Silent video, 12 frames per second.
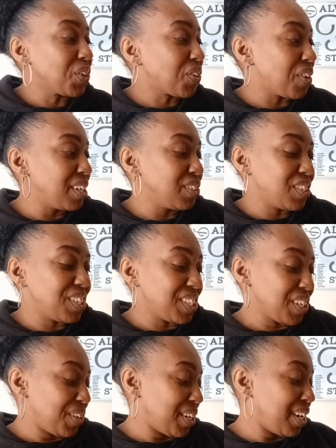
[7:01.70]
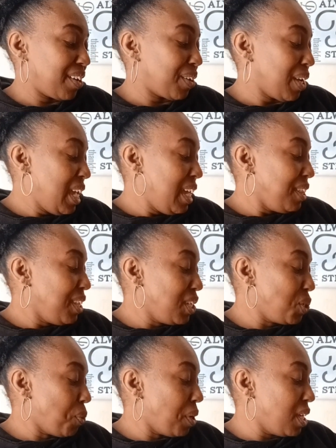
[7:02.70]
Crunch cereal.
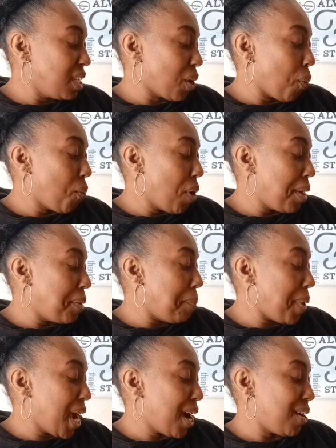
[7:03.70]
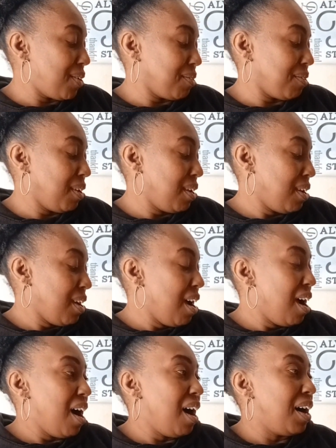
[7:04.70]
This one is a one pound
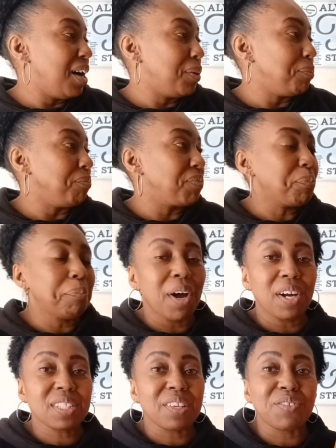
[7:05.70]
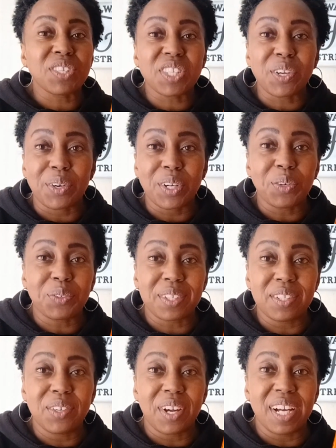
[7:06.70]
um, box of cereal,
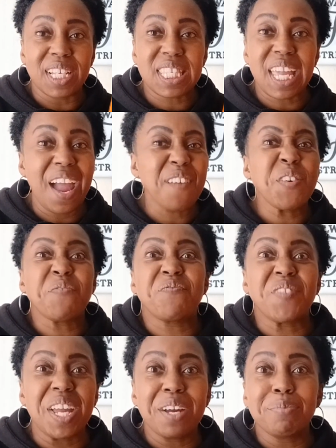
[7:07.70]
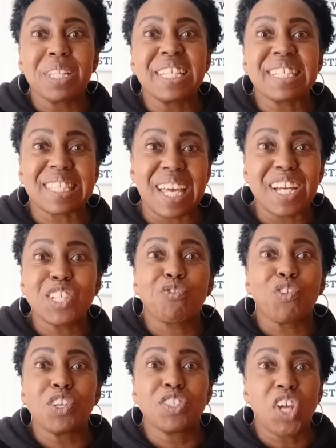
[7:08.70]
you guys. They have a family size
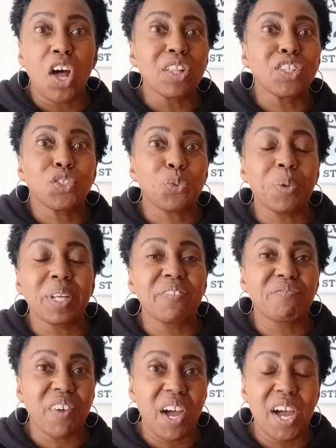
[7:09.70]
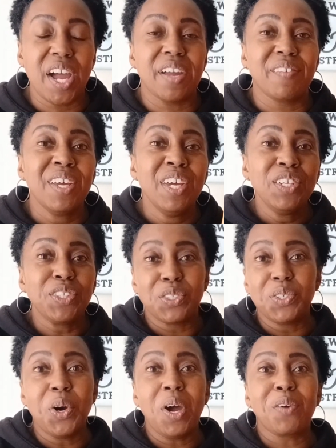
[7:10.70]
for a dollar twenty-five. Do you
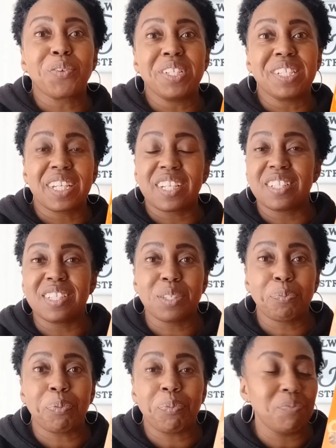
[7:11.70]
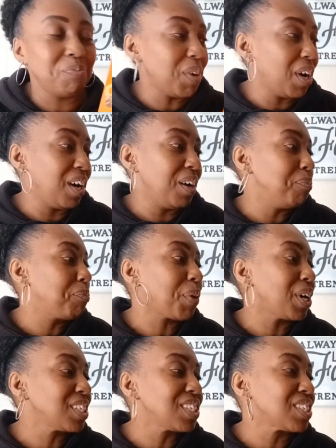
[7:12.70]
know how ridiculous um,
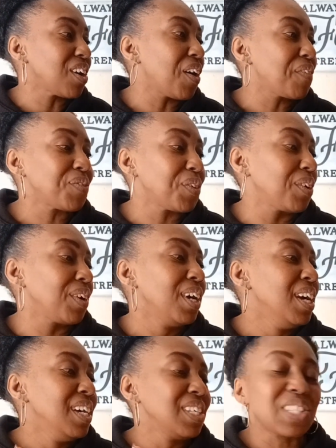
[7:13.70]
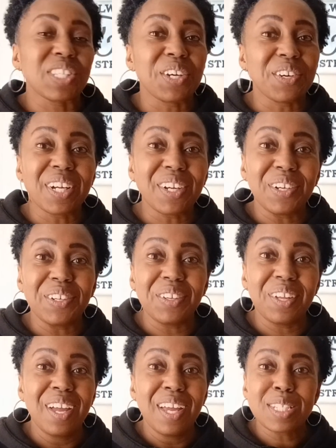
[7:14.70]
prices are for cereal?
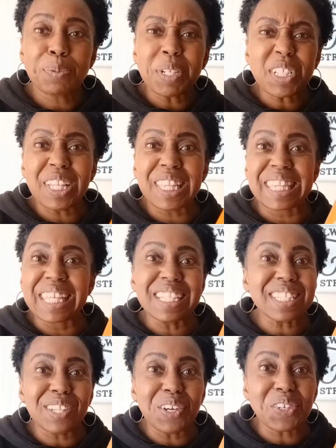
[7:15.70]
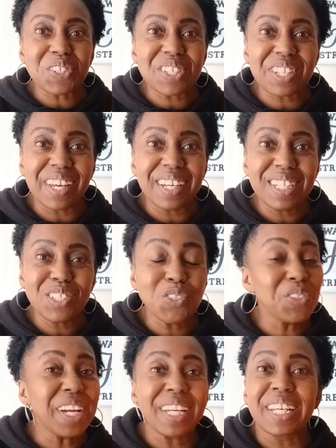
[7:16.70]
especially this large size, you're
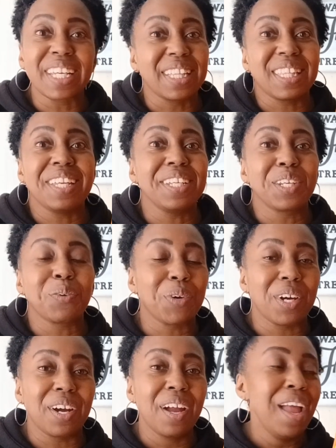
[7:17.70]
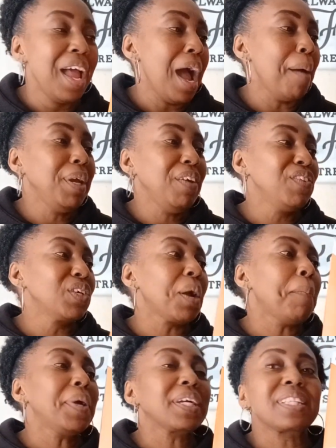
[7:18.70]
not going to get that anywhere. I mean, if you
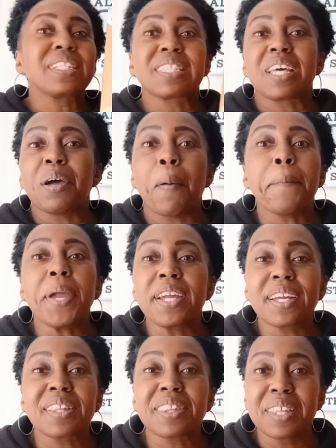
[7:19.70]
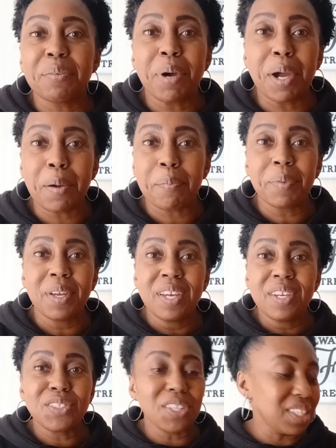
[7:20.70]
could pick these up, pick them up
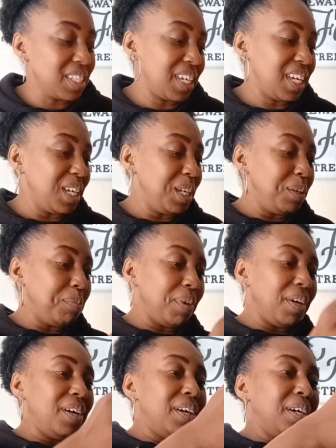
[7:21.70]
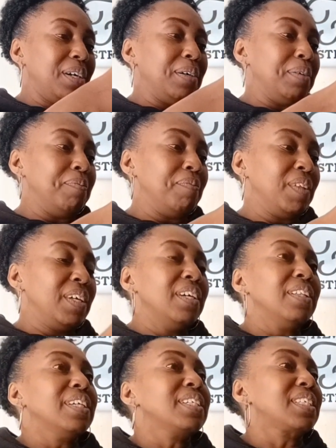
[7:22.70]
just to keep, um,
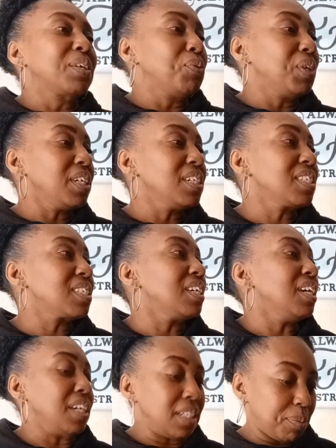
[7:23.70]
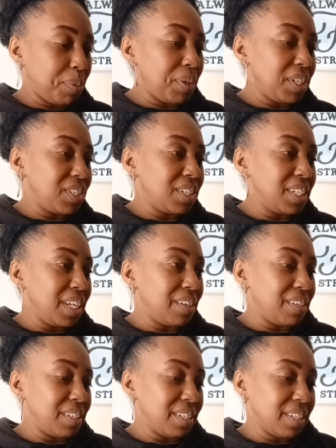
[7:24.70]
let's see, what is the expiration date
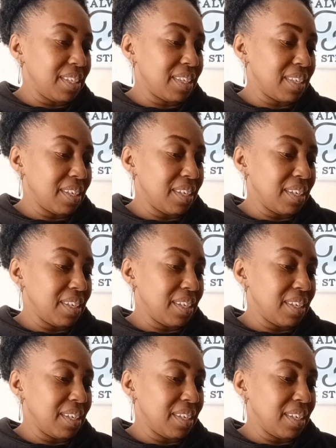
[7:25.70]
on this?